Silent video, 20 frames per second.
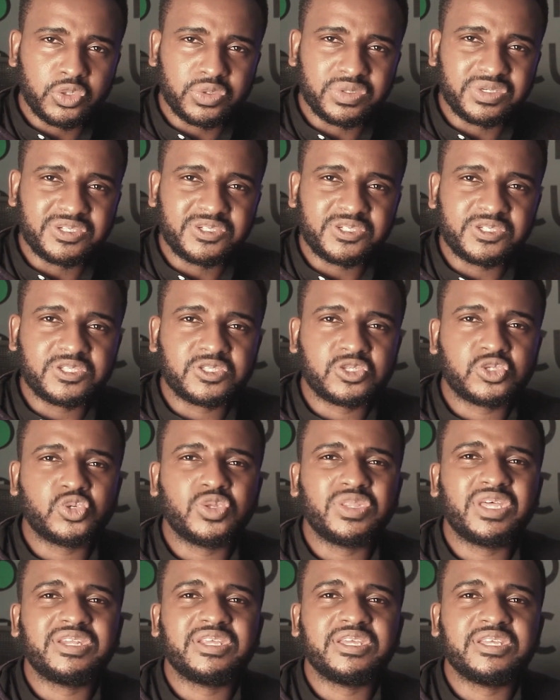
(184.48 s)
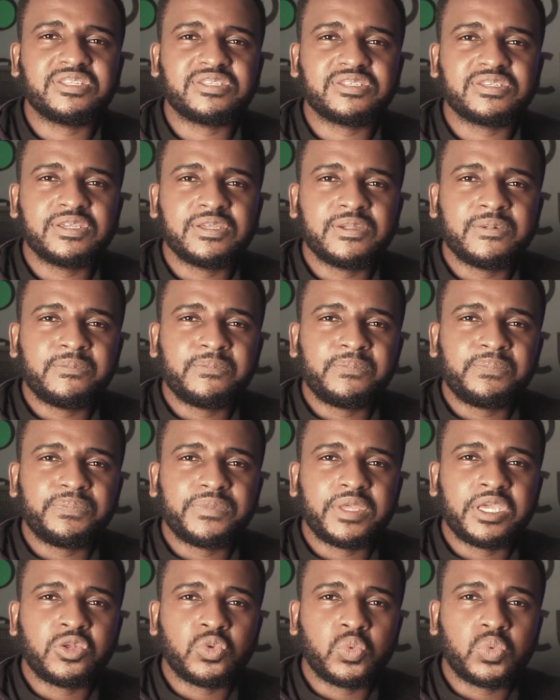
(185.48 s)
conditions so that
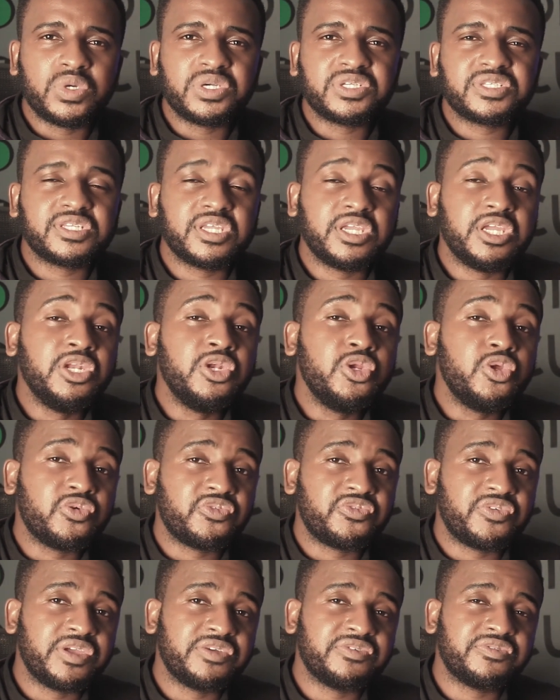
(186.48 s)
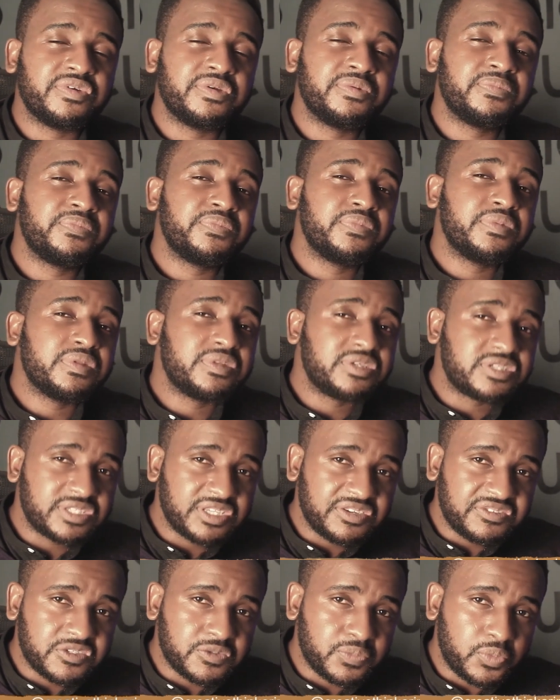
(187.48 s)
it works in your favor, the
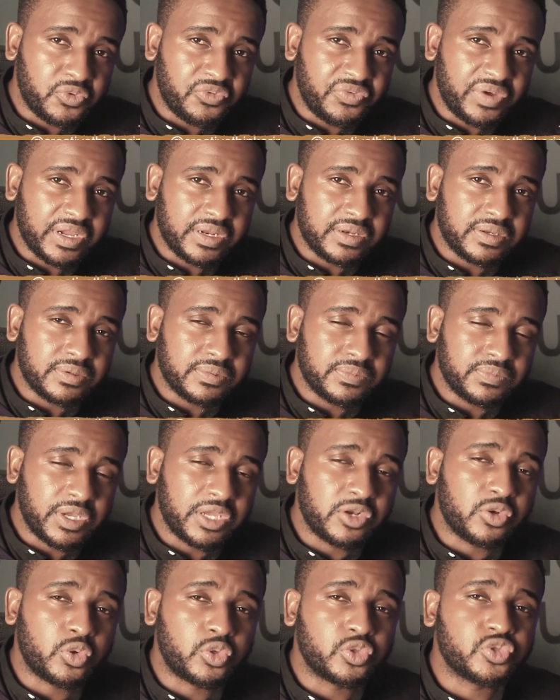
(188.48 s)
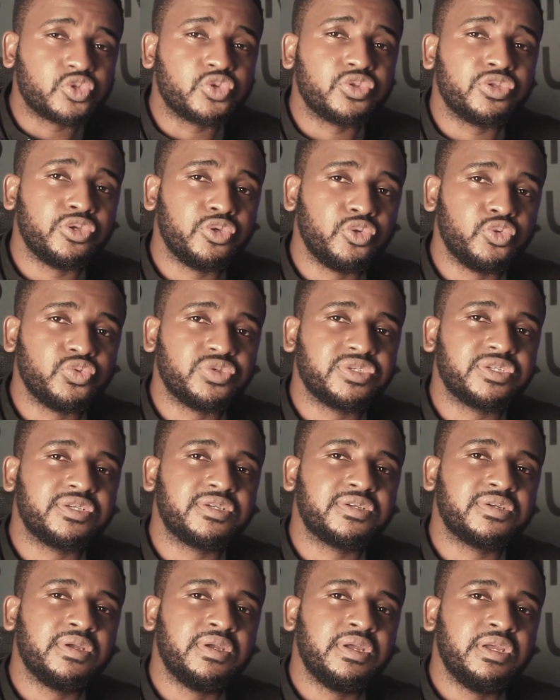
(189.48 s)
service provider and also the
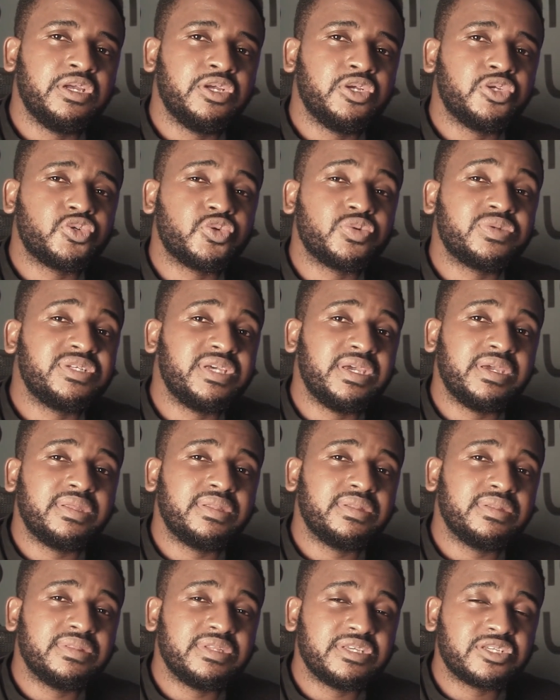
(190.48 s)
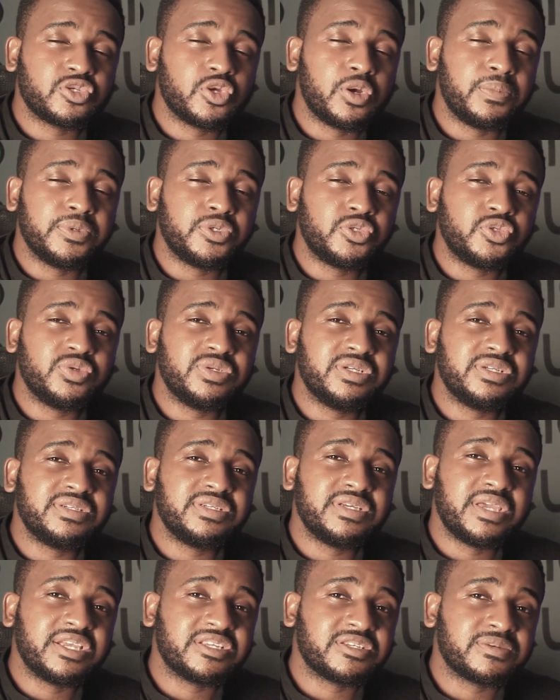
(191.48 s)
user. So take this
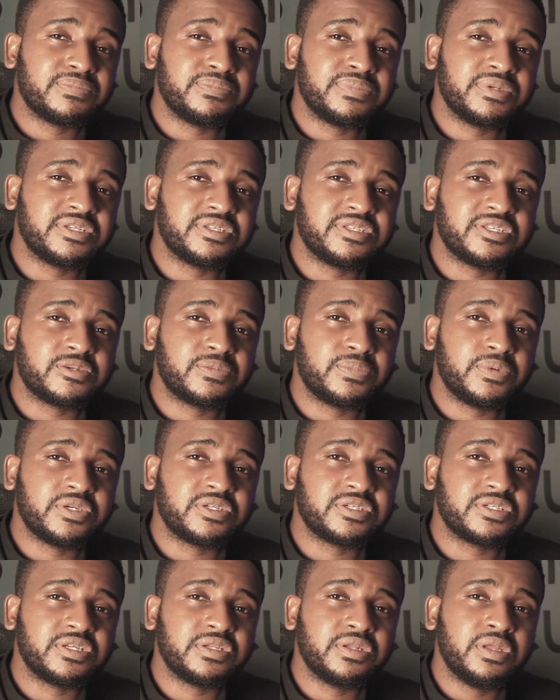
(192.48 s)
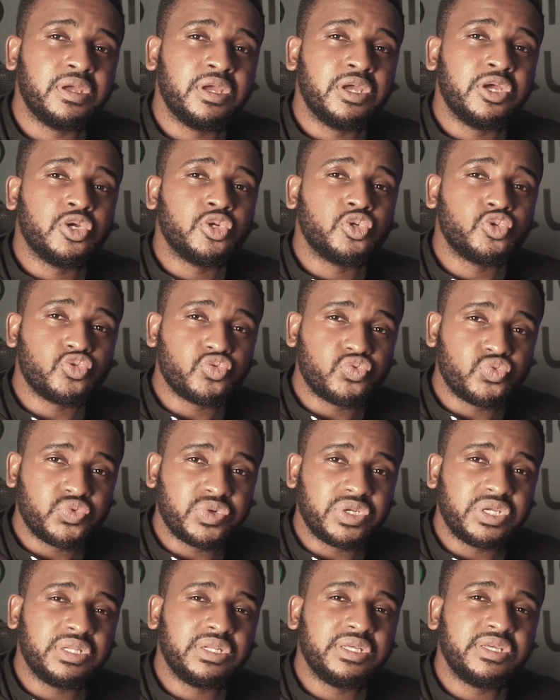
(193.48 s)
opportunity as a business person to
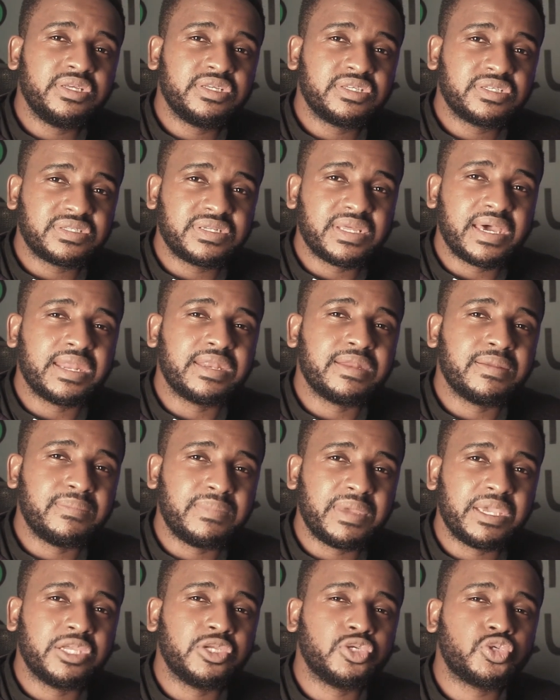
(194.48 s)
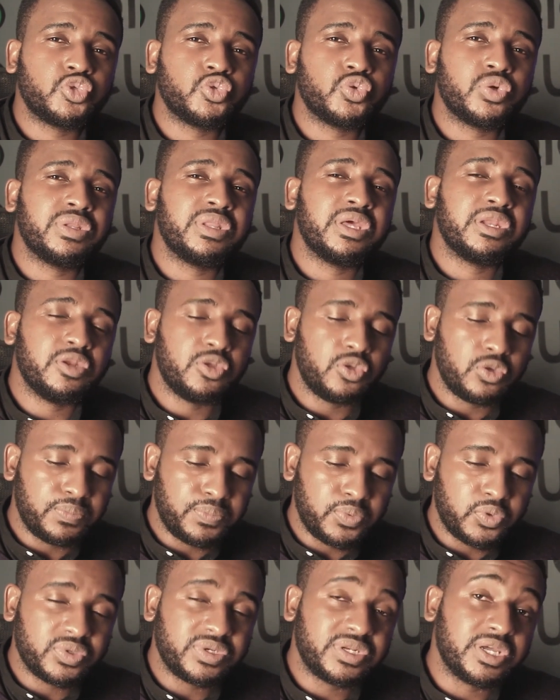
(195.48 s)
really start making sure that you
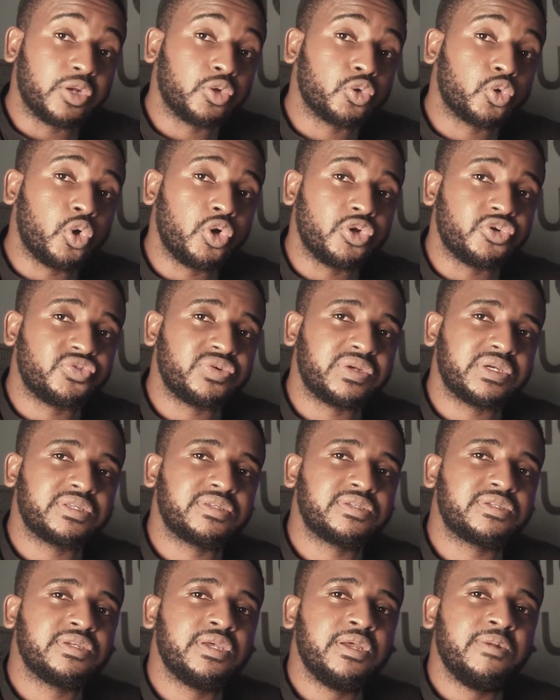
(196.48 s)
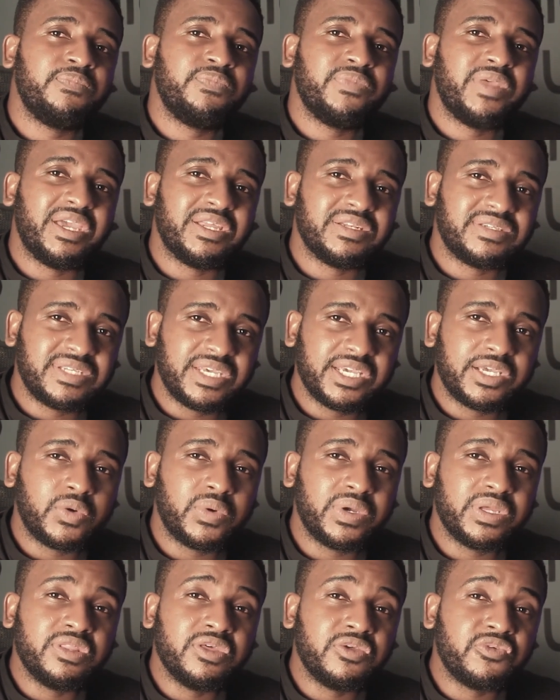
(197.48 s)
put down contracts and take
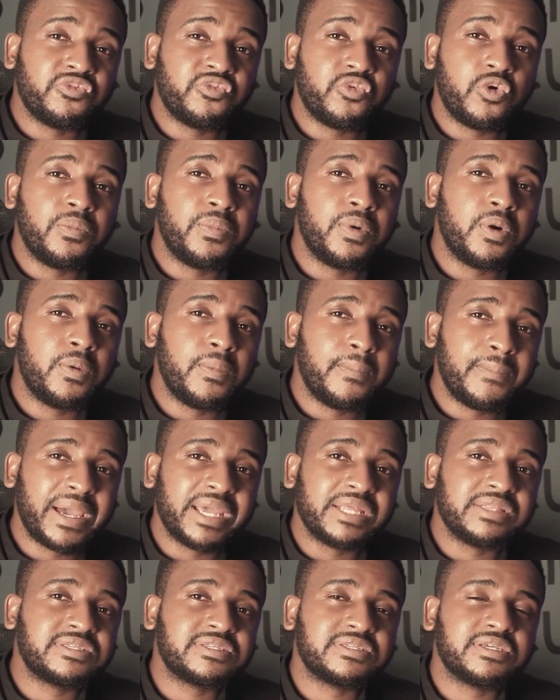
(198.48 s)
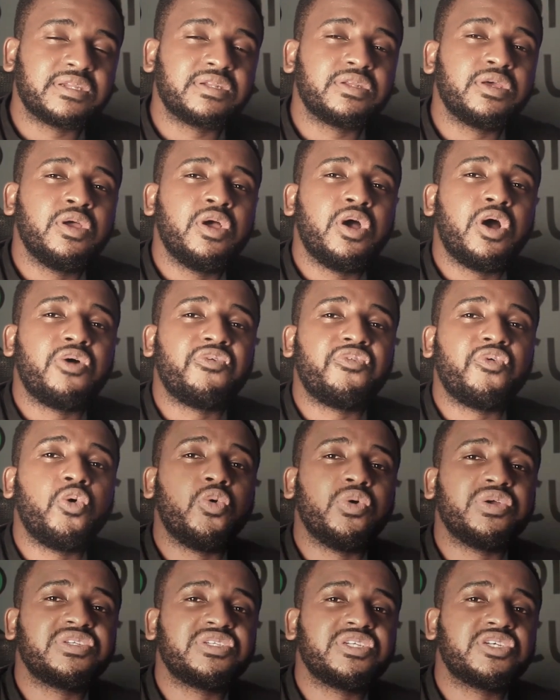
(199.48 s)
away the informal mindset of
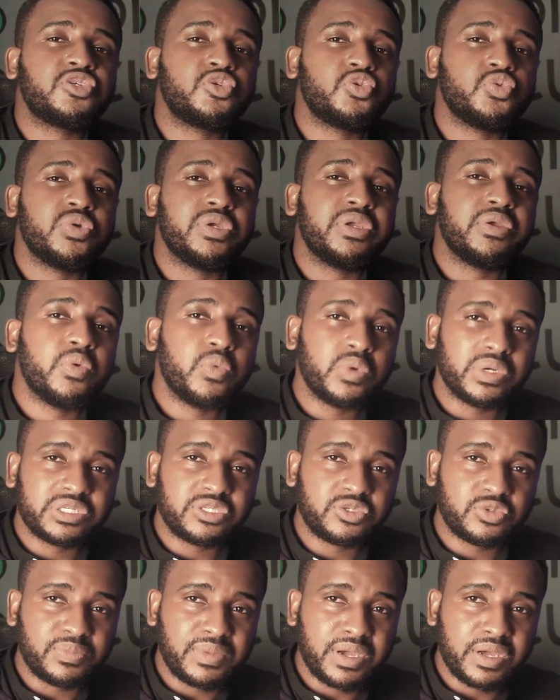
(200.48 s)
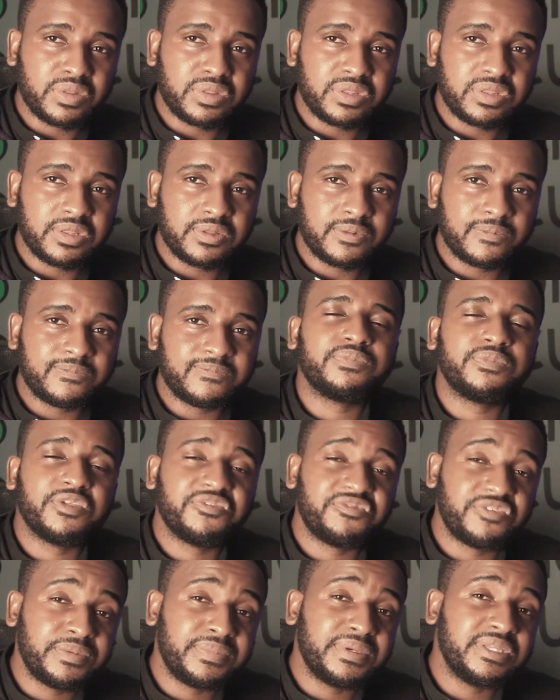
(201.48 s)
always just doing word to mouth.
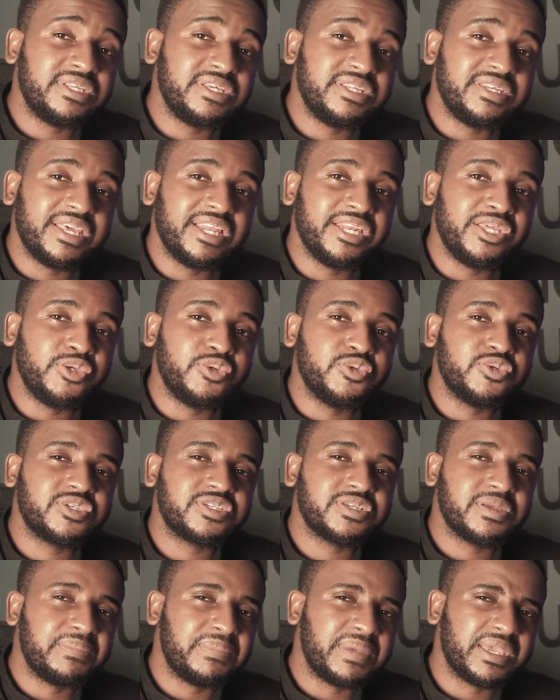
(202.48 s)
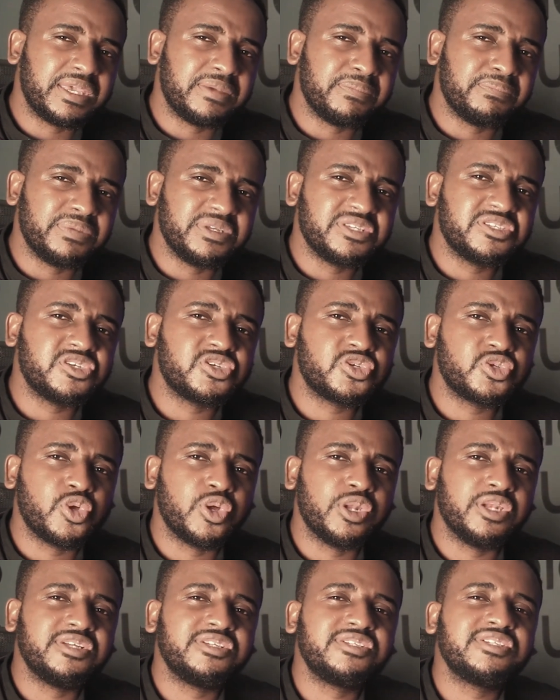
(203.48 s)
VBD Daily News, making business
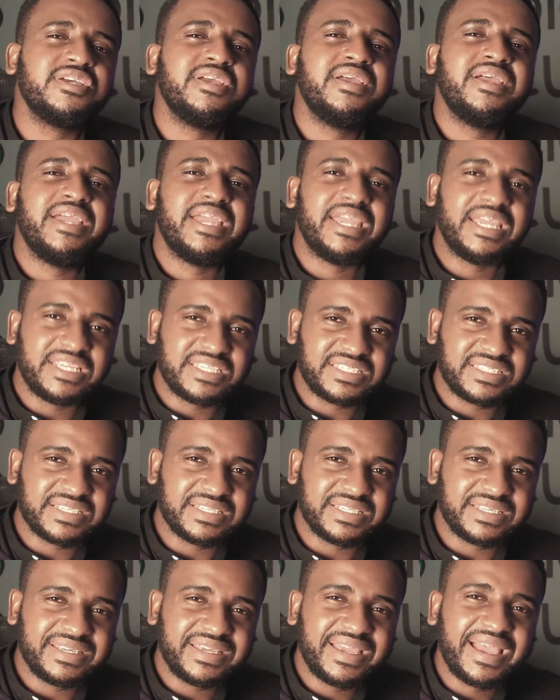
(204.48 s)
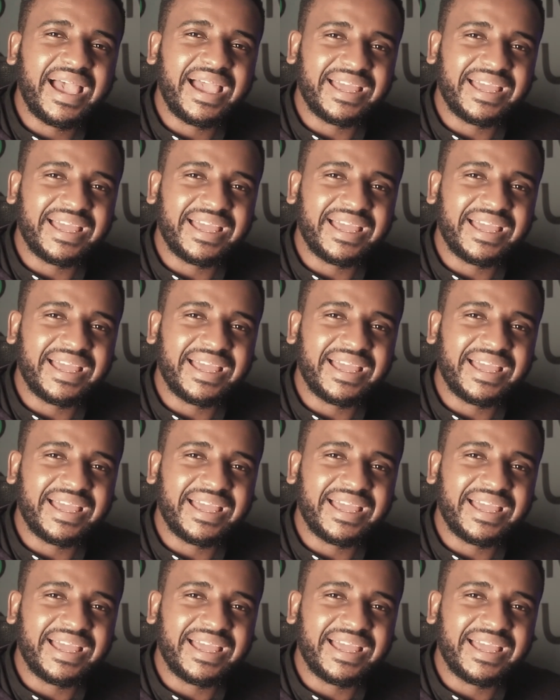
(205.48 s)
knowledge easily